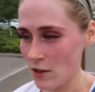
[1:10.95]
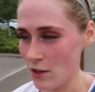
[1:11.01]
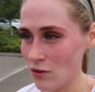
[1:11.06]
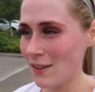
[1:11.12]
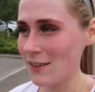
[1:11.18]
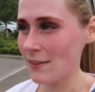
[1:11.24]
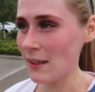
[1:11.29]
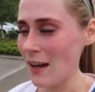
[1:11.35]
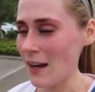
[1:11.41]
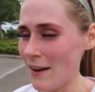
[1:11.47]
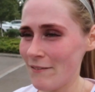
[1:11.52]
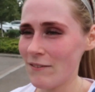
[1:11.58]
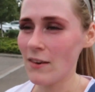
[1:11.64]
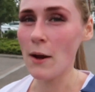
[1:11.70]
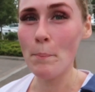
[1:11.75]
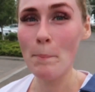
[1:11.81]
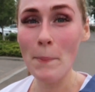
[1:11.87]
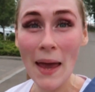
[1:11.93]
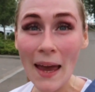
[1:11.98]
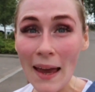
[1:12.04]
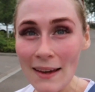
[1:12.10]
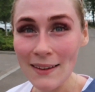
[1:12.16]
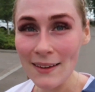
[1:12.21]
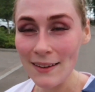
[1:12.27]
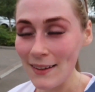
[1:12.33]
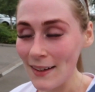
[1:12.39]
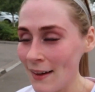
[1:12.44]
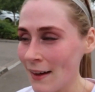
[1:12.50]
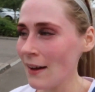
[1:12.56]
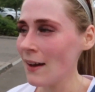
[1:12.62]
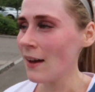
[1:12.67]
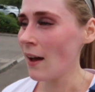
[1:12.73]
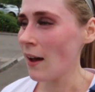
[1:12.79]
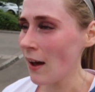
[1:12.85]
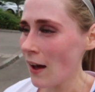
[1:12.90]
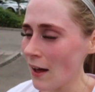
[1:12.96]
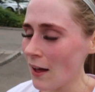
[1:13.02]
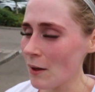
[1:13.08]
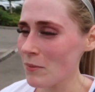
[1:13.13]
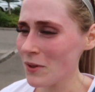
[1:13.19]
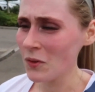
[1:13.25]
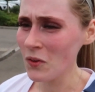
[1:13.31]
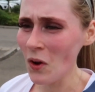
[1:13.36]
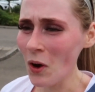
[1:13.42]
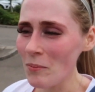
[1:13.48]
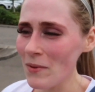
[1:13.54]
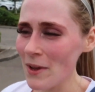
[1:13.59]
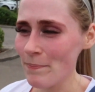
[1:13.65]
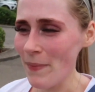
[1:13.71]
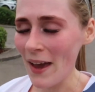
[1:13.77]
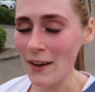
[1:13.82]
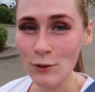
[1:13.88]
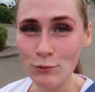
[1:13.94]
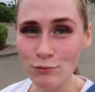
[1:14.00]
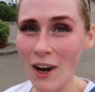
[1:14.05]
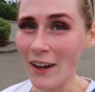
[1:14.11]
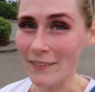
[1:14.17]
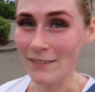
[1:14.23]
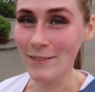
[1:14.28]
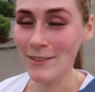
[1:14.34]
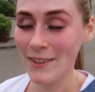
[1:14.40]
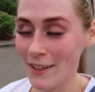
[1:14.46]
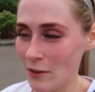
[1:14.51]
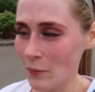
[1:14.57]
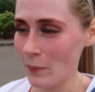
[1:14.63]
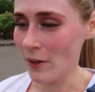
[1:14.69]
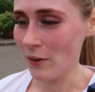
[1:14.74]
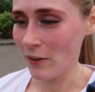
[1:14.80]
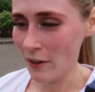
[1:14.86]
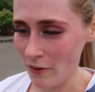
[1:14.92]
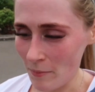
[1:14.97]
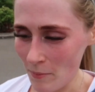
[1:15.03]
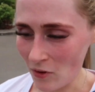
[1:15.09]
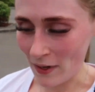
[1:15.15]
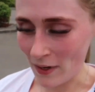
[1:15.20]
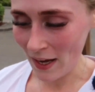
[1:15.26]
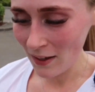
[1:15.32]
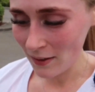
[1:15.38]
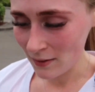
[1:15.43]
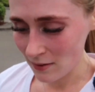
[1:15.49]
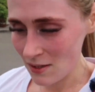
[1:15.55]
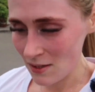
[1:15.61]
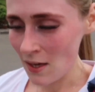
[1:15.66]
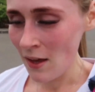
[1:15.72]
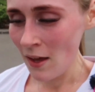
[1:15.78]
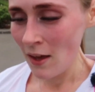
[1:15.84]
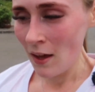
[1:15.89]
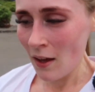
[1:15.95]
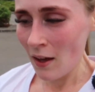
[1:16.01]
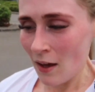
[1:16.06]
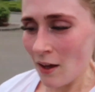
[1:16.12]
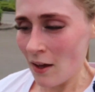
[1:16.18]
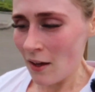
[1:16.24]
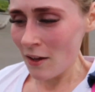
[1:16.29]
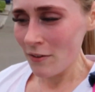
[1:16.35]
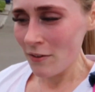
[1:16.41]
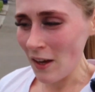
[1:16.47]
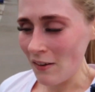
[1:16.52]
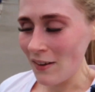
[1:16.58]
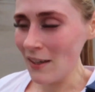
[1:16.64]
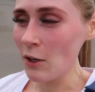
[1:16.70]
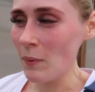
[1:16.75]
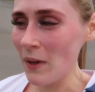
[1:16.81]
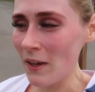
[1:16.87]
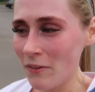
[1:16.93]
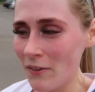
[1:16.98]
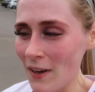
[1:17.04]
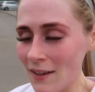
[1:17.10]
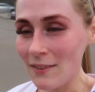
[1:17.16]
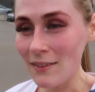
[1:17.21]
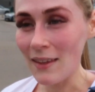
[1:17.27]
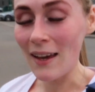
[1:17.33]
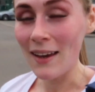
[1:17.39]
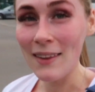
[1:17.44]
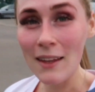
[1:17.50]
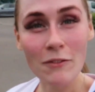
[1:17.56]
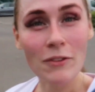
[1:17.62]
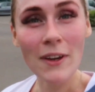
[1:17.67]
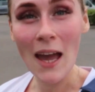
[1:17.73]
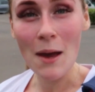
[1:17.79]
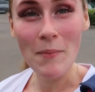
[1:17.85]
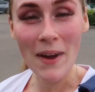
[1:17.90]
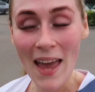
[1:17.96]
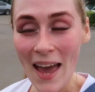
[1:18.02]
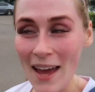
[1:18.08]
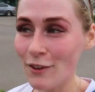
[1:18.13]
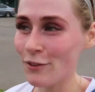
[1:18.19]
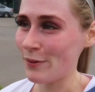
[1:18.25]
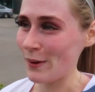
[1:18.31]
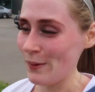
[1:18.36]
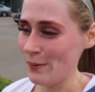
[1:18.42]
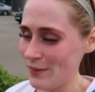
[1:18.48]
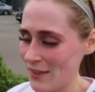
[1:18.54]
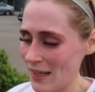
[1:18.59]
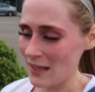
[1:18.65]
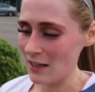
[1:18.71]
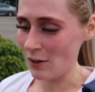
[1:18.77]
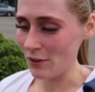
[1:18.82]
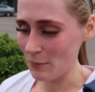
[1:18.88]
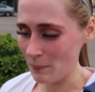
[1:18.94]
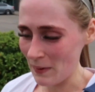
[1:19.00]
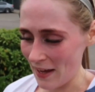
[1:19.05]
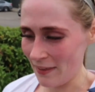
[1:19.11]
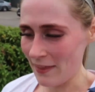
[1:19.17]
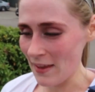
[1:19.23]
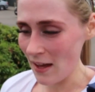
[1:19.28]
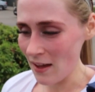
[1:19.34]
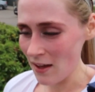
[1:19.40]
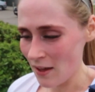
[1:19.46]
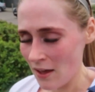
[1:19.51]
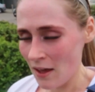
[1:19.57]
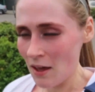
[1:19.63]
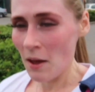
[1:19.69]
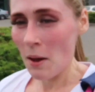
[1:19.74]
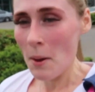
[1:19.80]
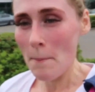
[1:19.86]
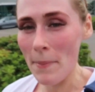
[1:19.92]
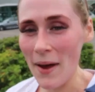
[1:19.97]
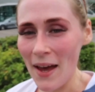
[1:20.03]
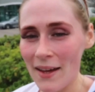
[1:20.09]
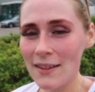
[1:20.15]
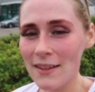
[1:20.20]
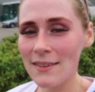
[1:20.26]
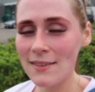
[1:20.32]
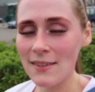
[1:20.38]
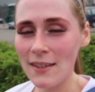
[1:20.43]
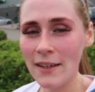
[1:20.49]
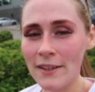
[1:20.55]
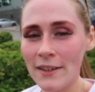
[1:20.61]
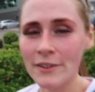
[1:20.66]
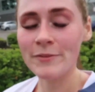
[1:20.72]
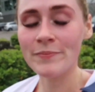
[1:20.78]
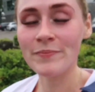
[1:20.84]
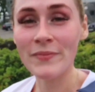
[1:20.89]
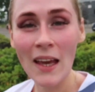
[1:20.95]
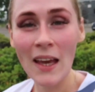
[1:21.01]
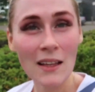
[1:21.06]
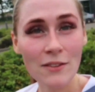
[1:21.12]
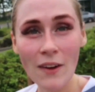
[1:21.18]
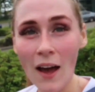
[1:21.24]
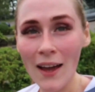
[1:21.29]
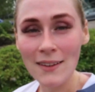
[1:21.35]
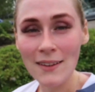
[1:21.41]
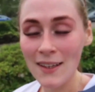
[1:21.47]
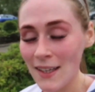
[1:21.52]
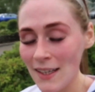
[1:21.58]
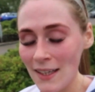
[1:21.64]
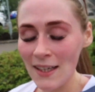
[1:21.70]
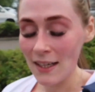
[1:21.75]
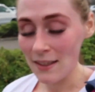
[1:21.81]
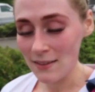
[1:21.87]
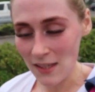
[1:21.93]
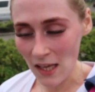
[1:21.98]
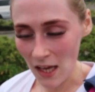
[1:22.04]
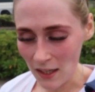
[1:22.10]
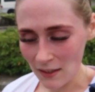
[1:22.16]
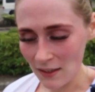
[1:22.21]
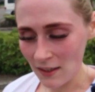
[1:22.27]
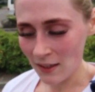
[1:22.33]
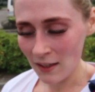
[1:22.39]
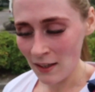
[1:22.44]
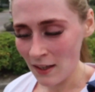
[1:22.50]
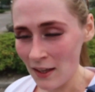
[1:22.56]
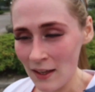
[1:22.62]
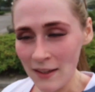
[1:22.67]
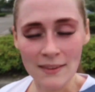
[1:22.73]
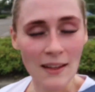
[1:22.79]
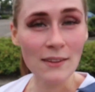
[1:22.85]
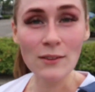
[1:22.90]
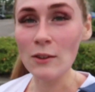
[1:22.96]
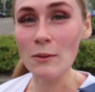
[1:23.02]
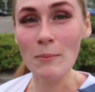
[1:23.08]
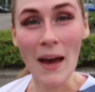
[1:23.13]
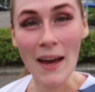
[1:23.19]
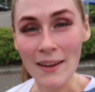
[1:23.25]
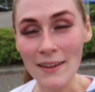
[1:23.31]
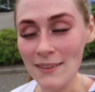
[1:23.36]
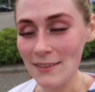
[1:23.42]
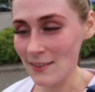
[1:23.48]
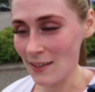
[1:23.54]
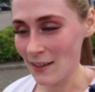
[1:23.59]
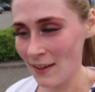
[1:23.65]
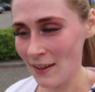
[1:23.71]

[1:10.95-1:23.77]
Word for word: As you can see, I'm very pink. Um, not my best run in the world, if I'm honest. Felt a little bit flat today. I think forgetting my headphones had a lot to play in that. But it's fine. It's done. That's all that matters.